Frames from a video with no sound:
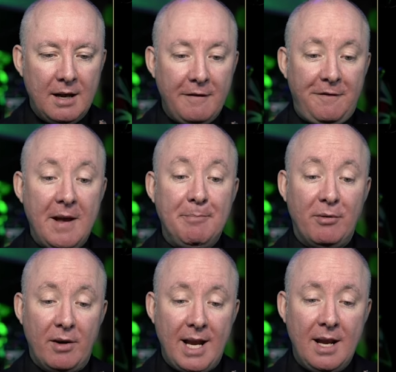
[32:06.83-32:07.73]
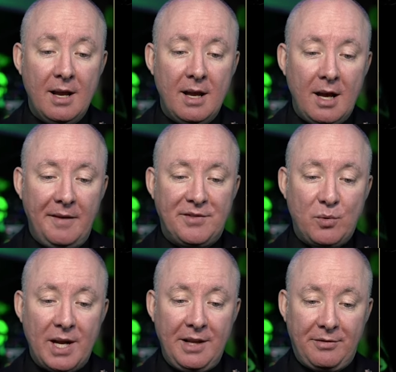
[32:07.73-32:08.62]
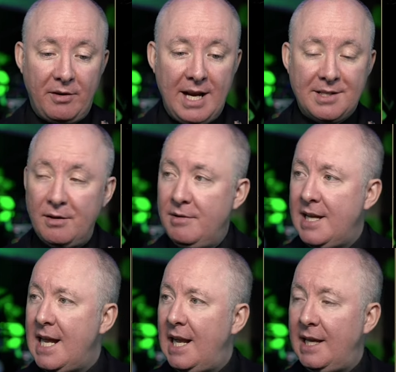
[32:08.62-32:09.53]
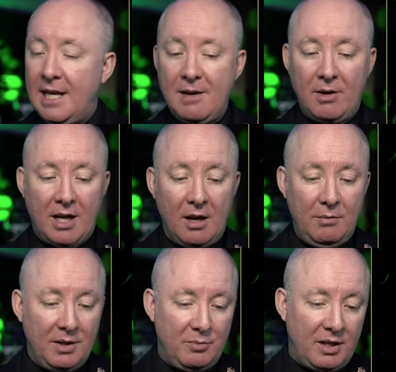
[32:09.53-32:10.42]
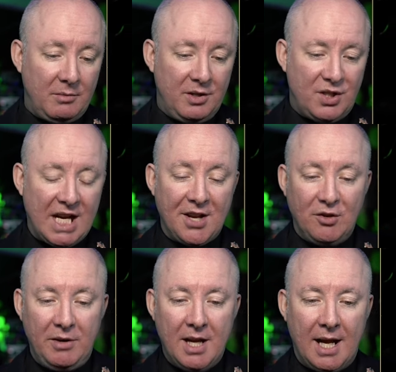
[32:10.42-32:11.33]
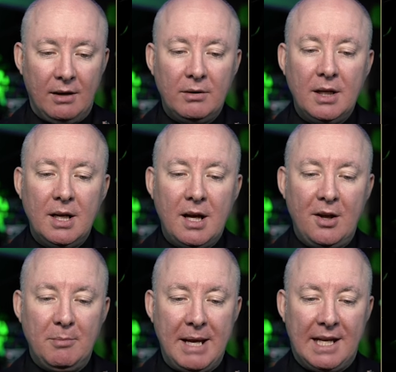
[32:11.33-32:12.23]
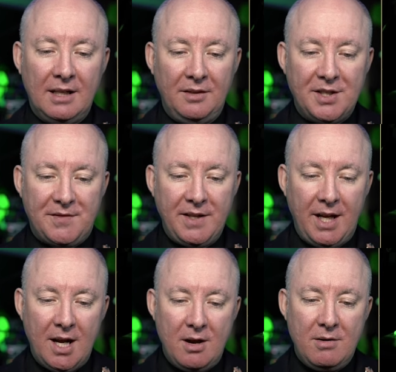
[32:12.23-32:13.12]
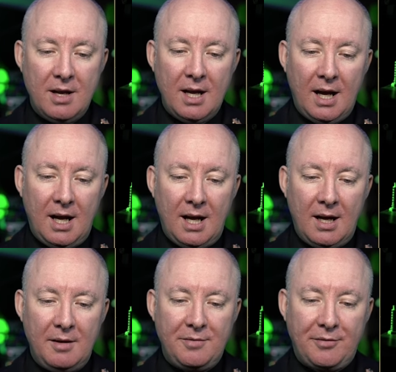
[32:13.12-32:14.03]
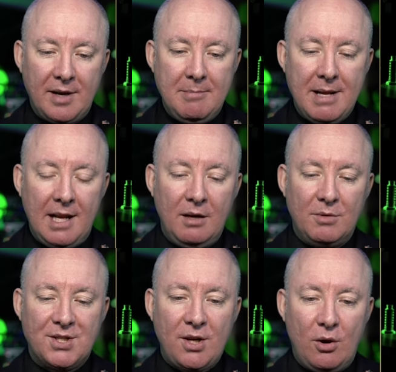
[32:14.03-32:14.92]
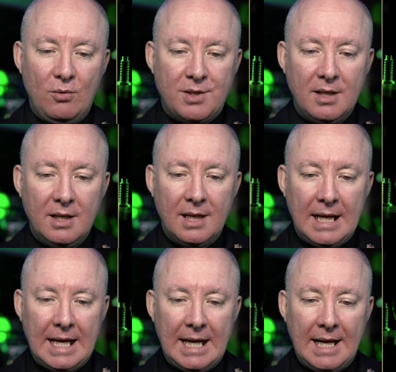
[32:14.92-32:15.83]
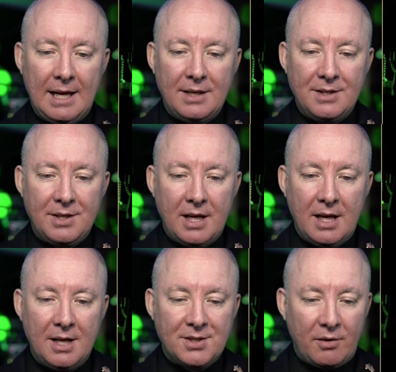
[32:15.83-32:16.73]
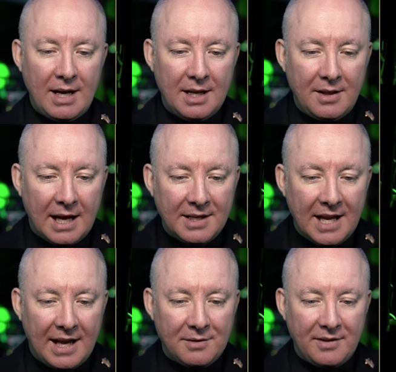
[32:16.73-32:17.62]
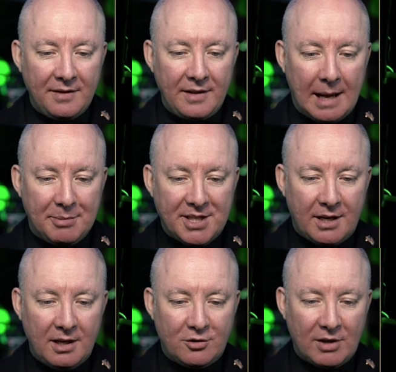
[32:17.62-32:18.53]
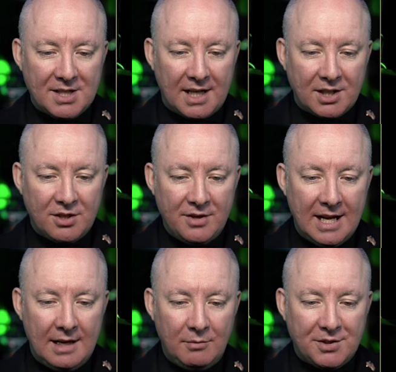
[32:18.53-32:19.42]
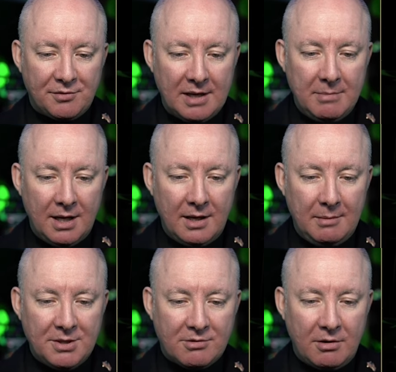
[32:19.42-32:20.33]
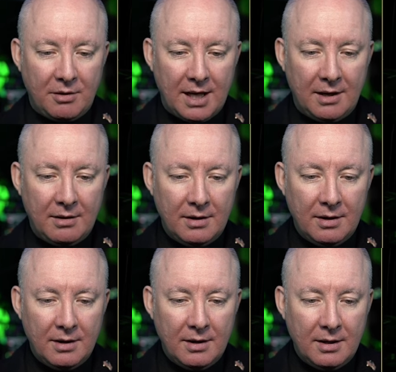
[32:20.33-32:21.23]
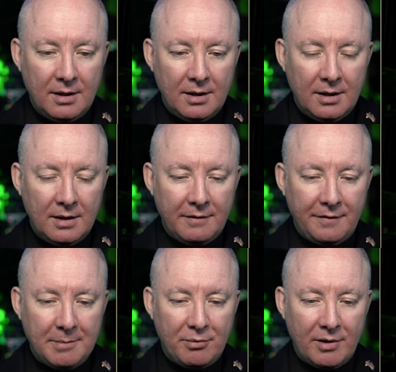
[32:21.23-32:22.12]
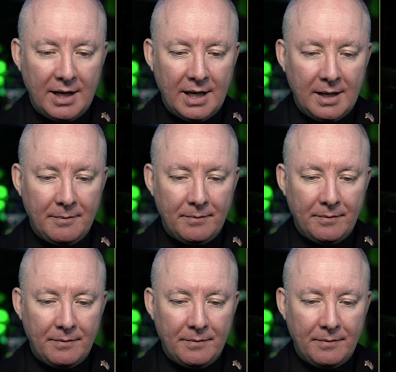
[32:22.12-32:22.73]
February of 23, so nearly a year ago. We're January now at the making of this video. 3 million was sold. And that particular transaction there was 3 million. Let me scroll down. February, yeah.